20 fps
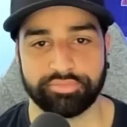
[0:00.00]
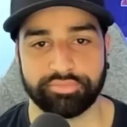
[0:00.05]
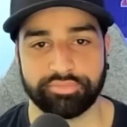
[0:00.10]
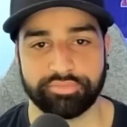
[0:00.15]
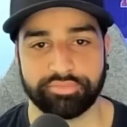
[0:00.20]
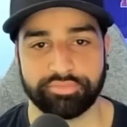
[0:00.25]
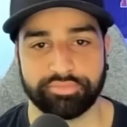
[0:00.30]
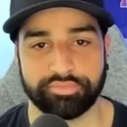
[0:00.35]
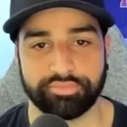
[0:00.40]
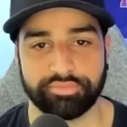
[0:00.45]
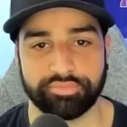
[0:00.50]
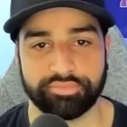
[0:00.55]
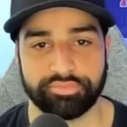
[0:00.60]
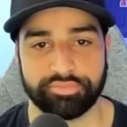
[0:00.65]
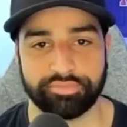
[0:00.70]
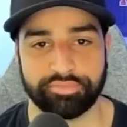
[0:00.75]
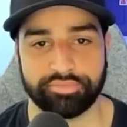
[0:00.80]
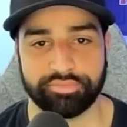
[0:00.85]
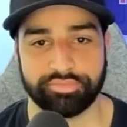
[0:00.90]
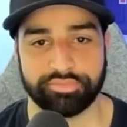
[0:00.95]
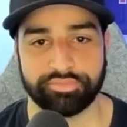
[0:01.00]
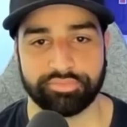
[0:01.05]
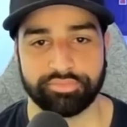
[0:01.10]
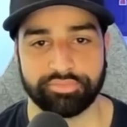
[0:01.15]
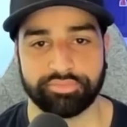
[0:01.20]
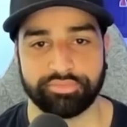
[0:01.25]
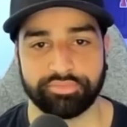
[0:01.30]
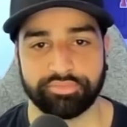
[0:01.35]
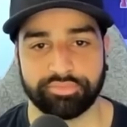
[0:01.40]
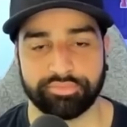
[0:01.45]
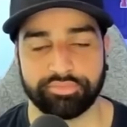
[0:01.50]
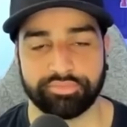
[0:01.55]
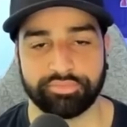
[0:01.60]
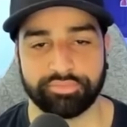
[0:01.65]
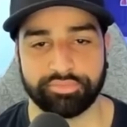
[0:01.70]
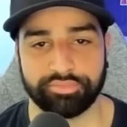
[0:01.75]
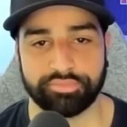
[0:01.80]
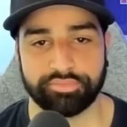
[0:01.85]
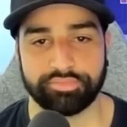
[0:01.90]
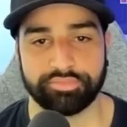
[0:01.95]

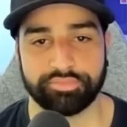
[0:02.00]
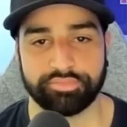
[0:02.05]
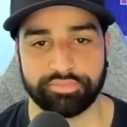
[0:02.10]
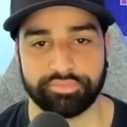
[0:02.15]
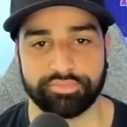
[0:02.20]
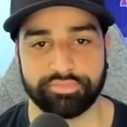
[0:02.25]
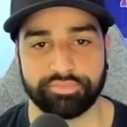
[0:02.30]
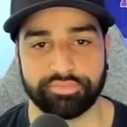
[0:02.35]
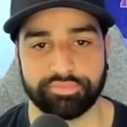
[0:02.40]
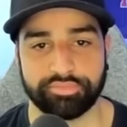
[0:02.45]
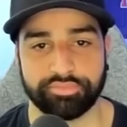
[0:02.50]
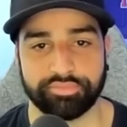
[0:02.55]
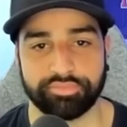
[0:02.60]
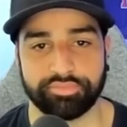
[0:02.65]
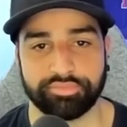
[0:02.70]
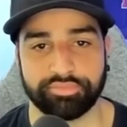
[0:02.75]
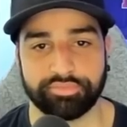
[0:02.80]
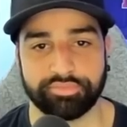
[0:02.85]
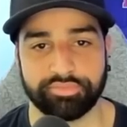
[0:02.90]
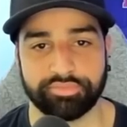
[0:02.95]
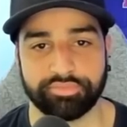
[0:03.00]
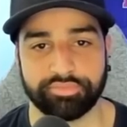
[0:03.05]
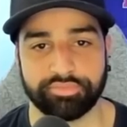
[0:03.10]
The person shown says nothing.